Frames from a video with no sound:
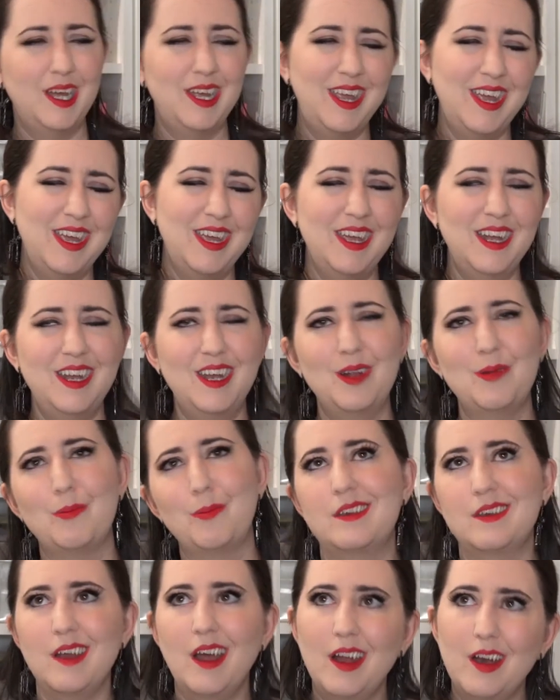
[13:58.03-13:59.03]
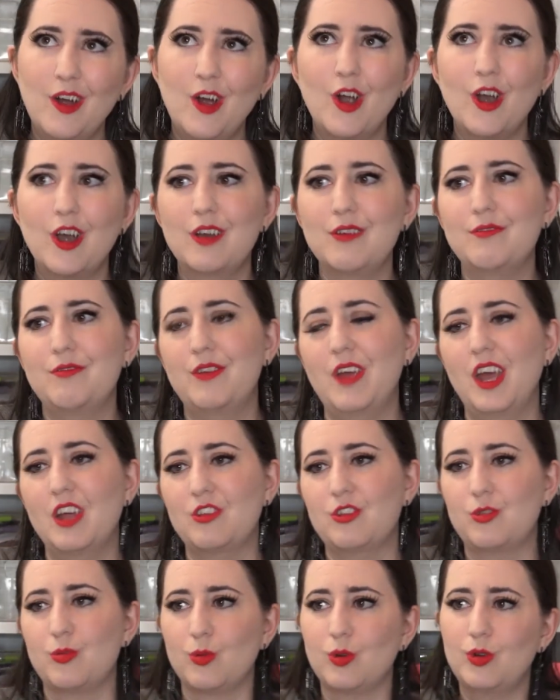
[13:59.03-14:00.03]
Again, it's not a hard and
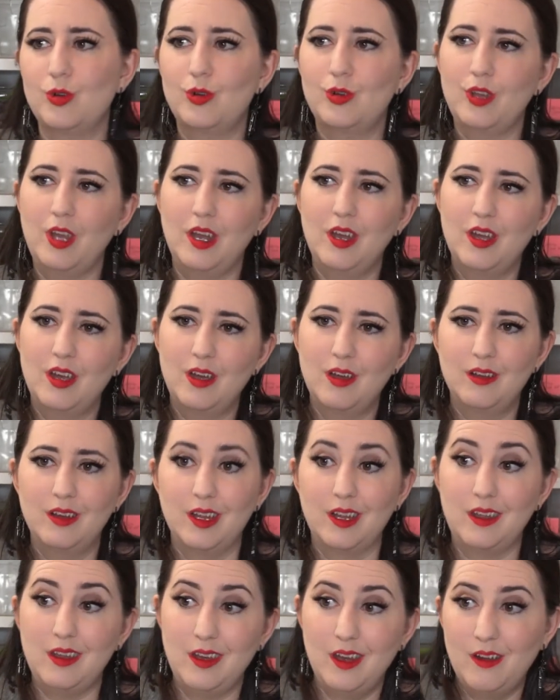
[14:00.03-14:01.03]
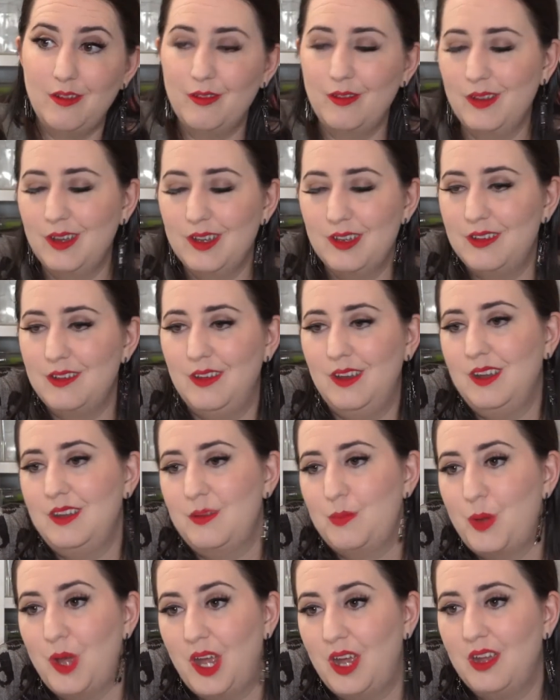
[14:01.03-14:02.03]
fast rule, you know, like you never, it, it,
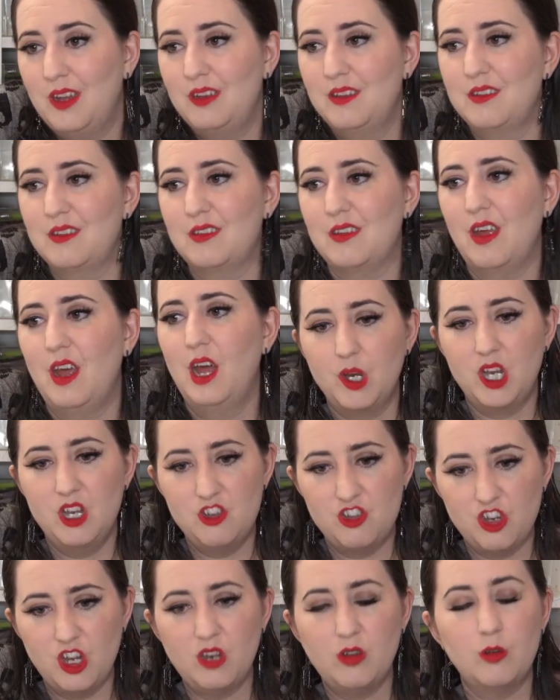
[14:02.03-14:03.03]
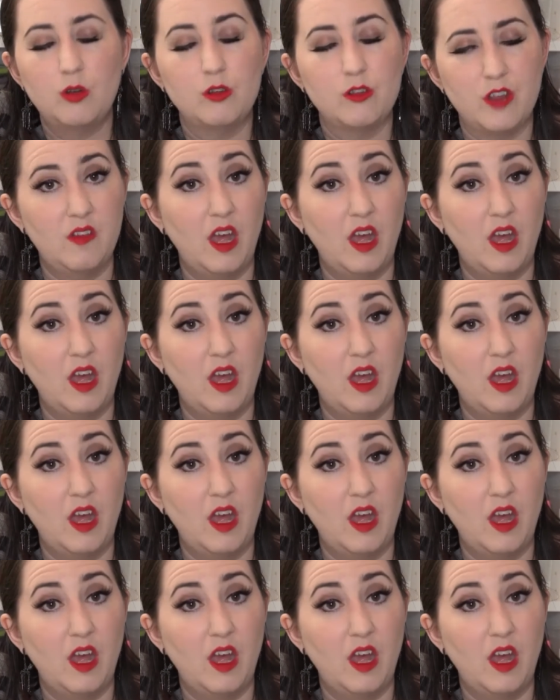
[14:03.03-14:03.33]
depends. But in general,